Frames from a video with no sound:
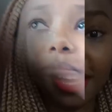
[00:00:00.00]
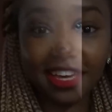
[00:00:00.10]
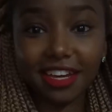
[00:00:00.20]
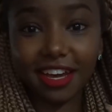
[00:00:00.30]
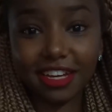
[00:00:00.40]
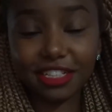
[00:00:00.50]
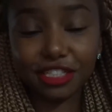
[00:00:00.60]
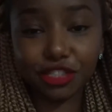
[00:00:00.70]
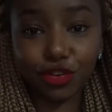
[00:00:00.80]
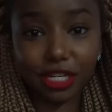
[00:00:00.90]
Hey
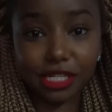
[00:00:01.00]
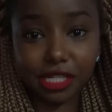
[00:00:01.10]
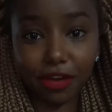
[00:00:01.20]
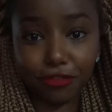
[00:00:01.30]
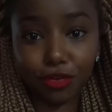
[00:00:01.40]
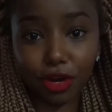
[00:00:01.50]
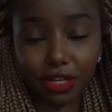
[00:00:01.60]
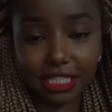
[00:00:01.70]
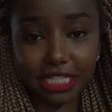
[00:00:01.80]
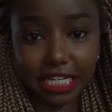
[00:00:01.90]
guys, so it's a few
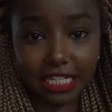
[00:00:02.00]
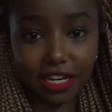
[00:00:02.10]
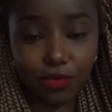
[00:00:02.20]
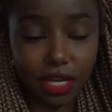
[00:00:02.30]
hours later.